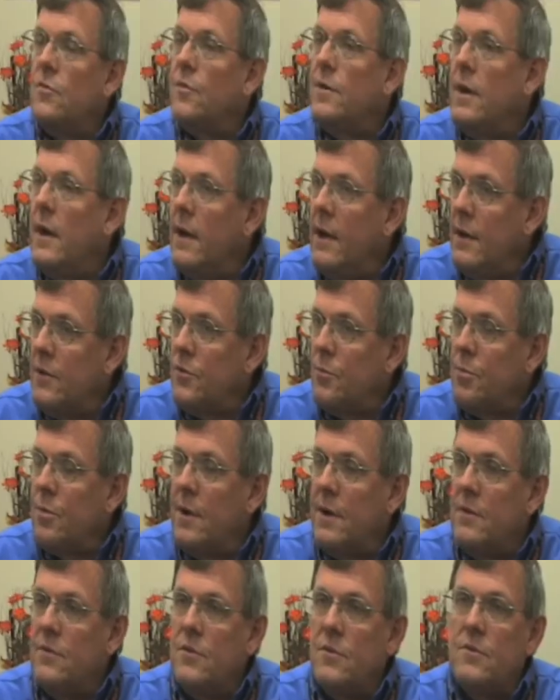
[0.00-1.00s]
of gas
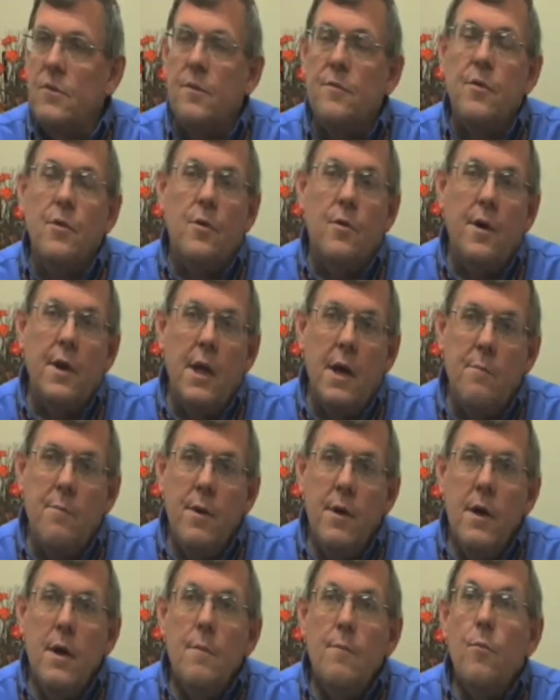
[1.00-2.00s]
prices have gone
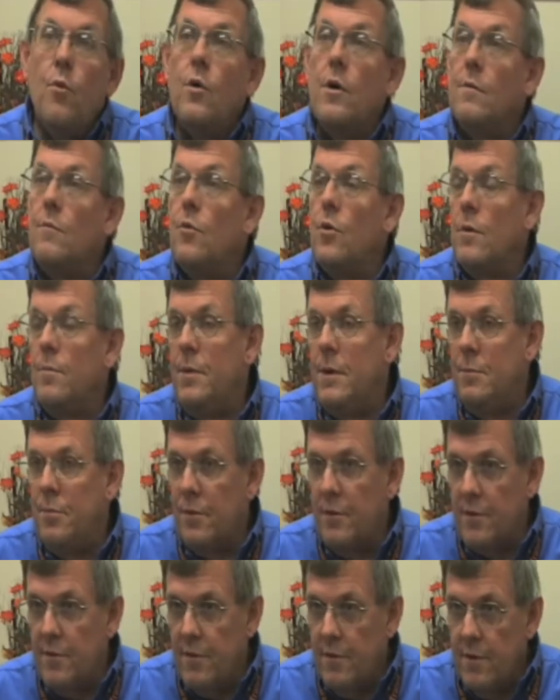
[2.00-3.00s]
up, more and more
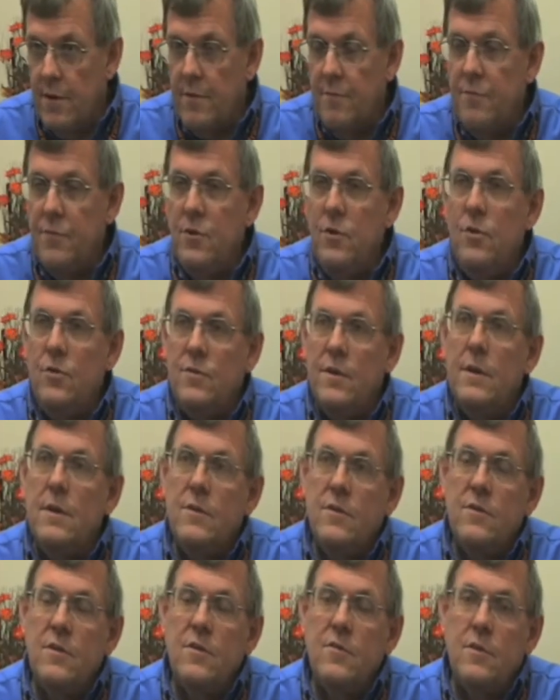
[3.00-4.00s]
people are using
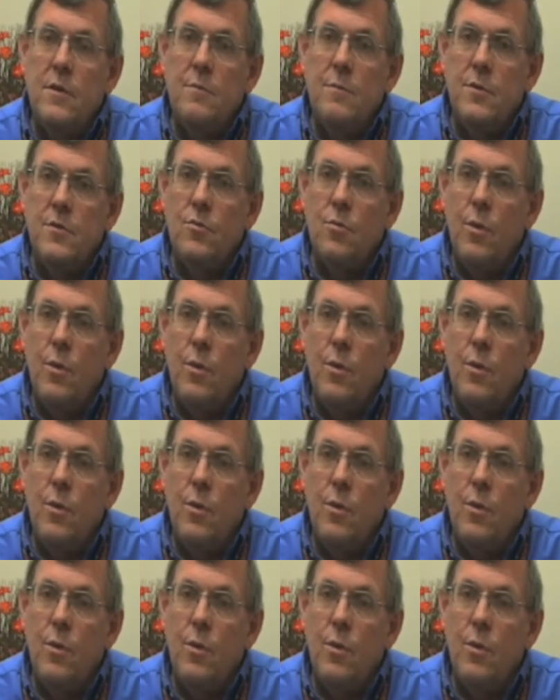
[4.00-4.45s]
the system as